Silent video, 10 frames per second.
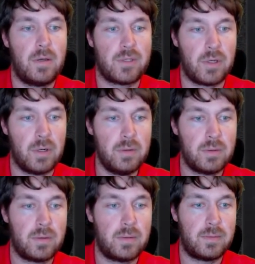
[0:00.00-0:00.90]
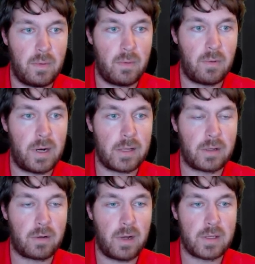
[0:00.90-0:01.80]
So write out the
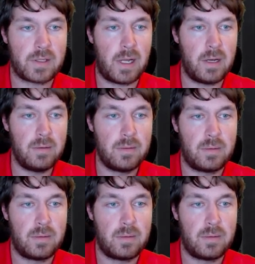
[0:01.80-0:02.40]
cross now.